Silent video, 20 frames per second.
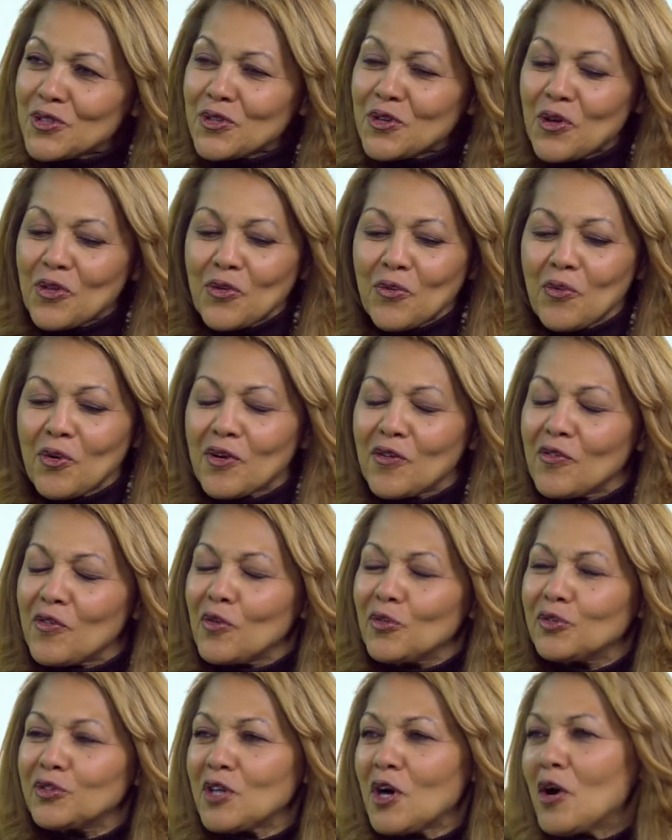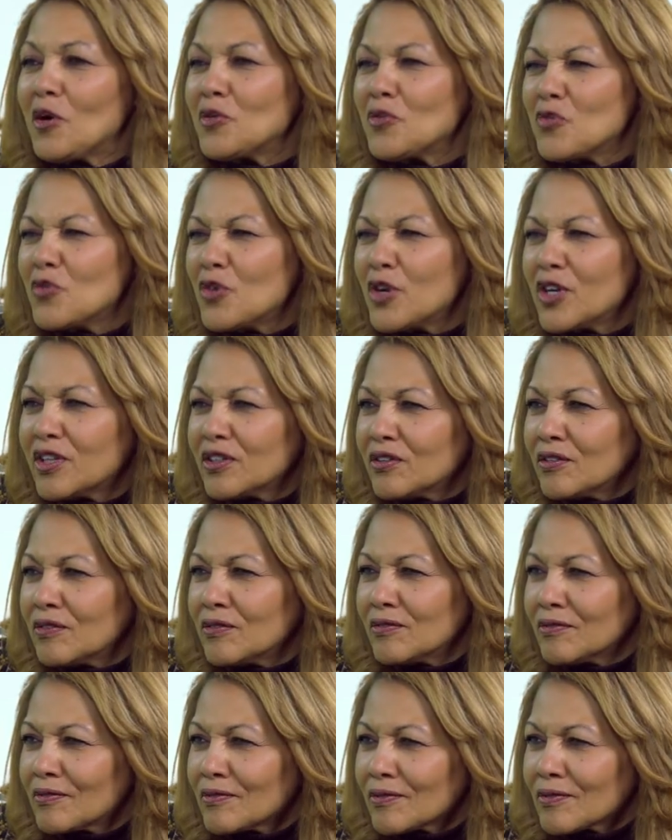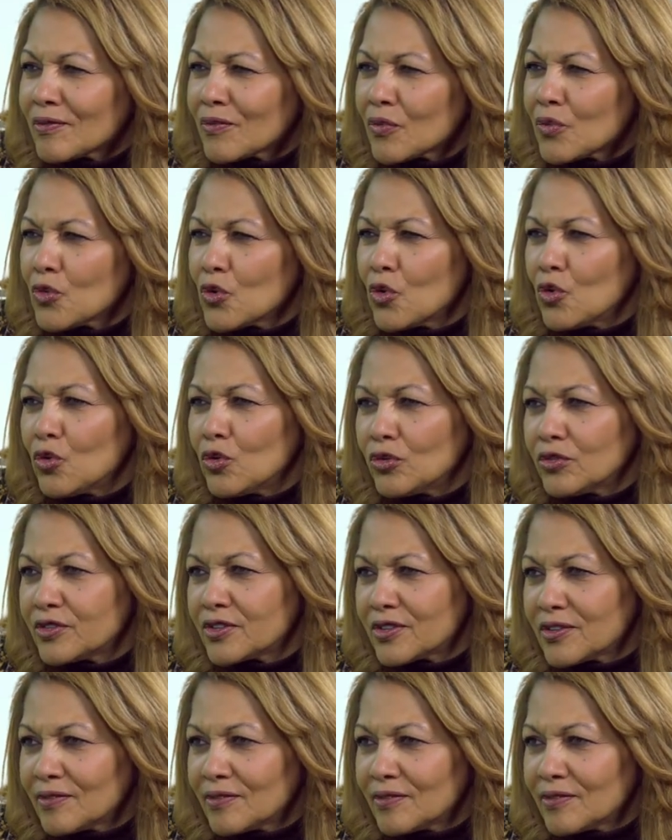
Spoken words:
another one of those unwritten rules.